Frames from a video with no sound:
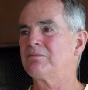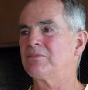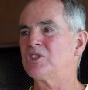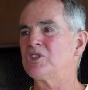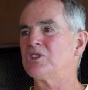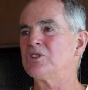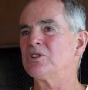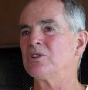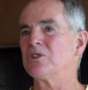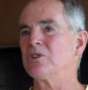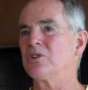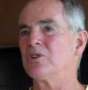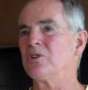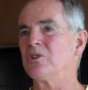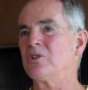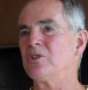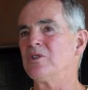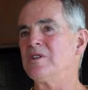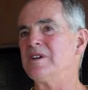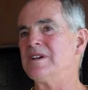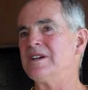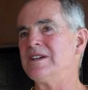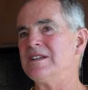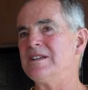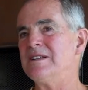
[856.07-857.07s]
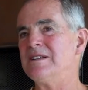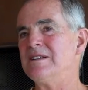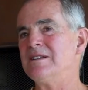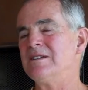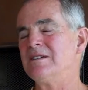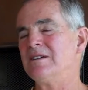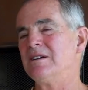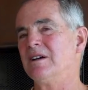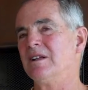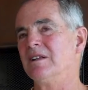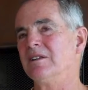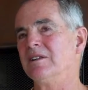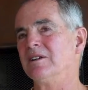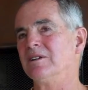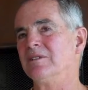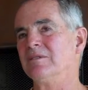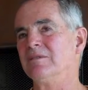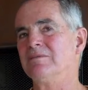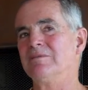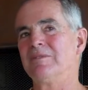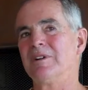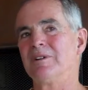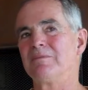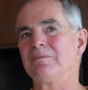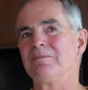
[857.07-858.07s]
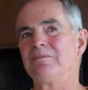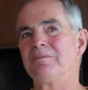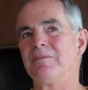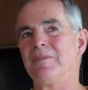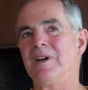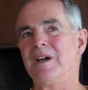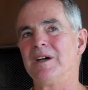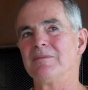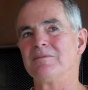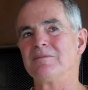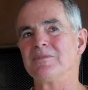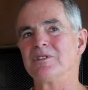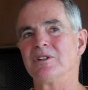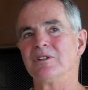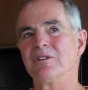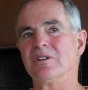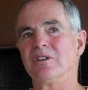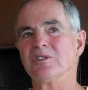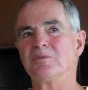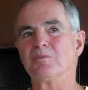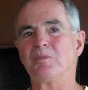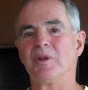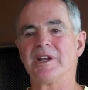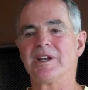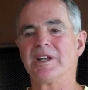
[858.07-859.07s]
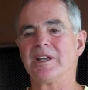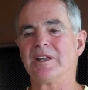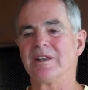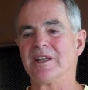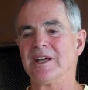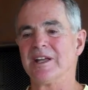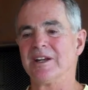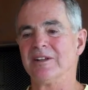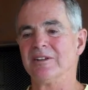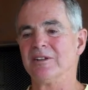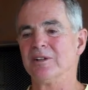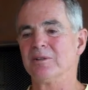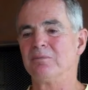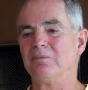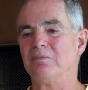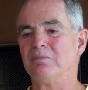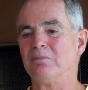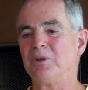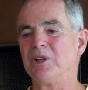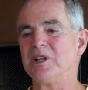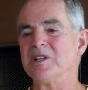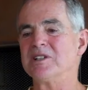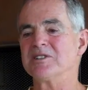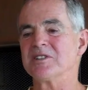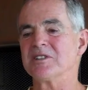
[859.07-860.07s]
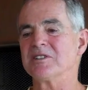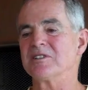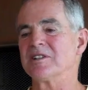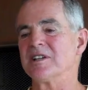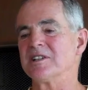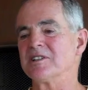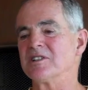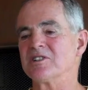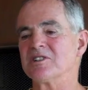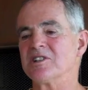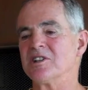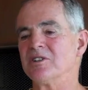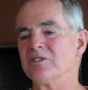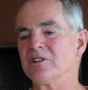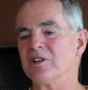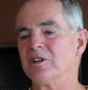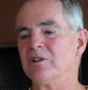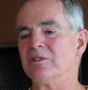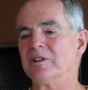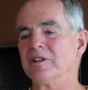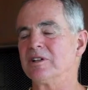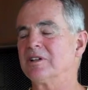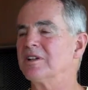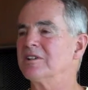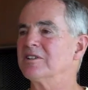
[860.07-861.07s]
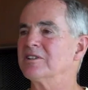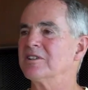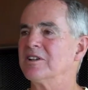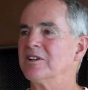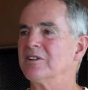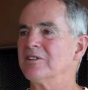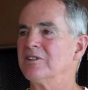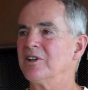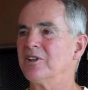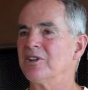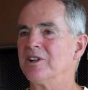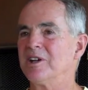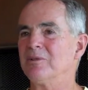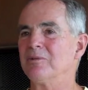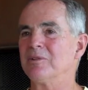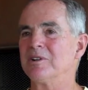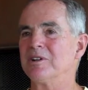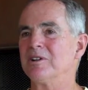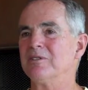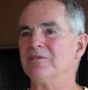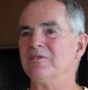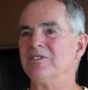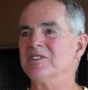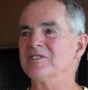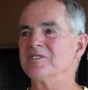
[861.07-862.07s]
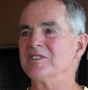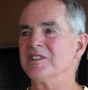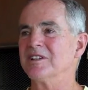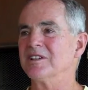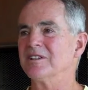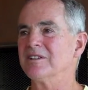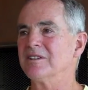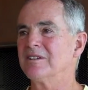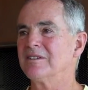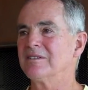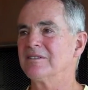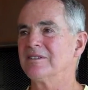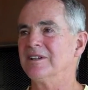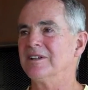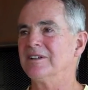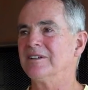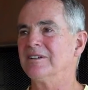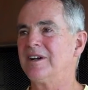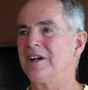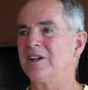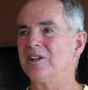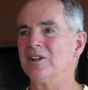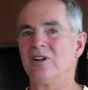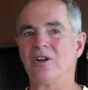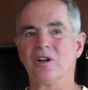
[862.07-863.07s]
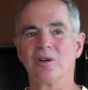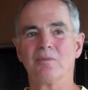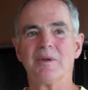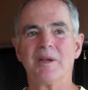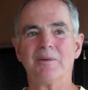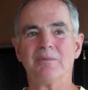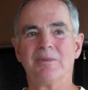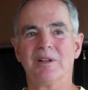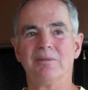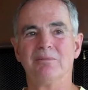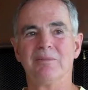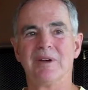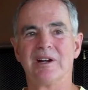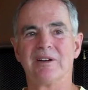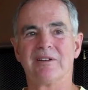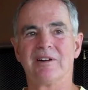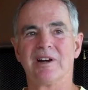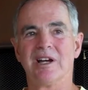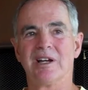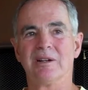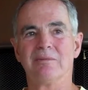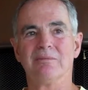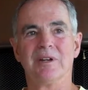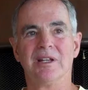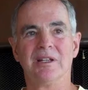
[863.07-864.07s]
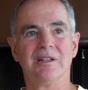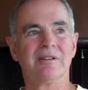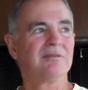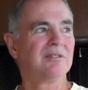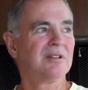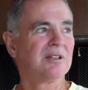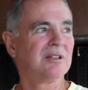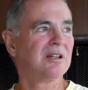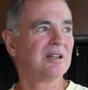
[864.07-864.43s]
too, although I'm sure there's plenty of that other places, and I just don't know it because you don't know that when you're visiting, you know, how long people have been around. But